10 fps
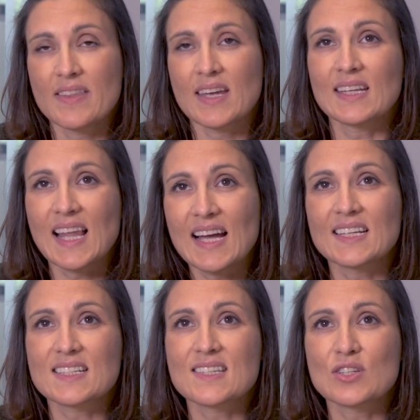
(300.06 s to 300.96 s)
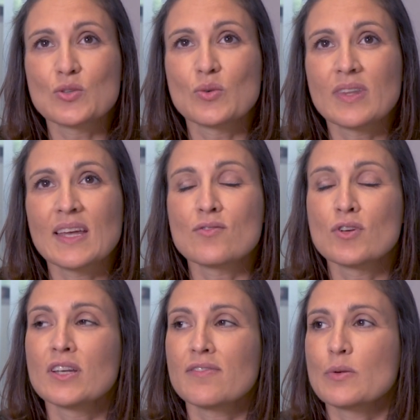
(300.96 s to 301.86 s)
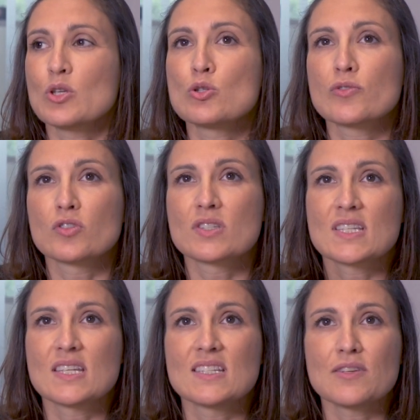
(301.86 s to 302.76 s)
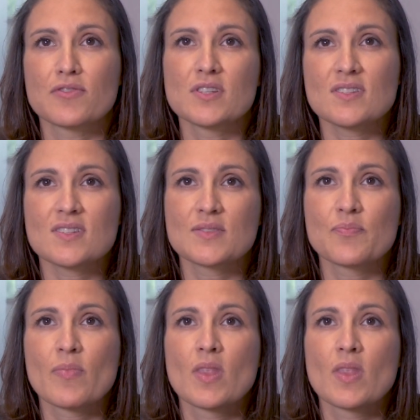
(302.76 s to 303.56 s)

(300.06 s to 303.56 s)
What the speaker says: and they really found it useful to see the difference.